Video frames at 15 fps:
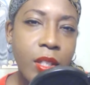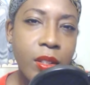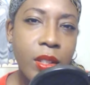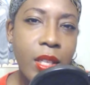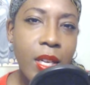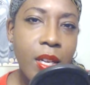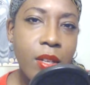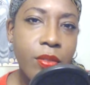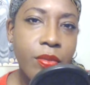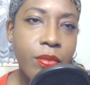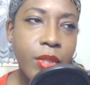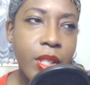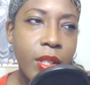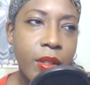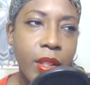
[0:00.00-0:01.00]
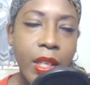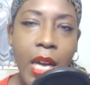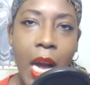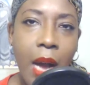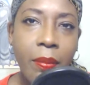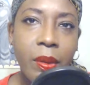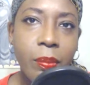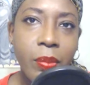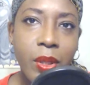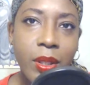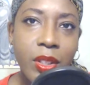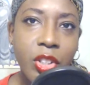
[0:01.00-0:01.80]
in love in the comic books.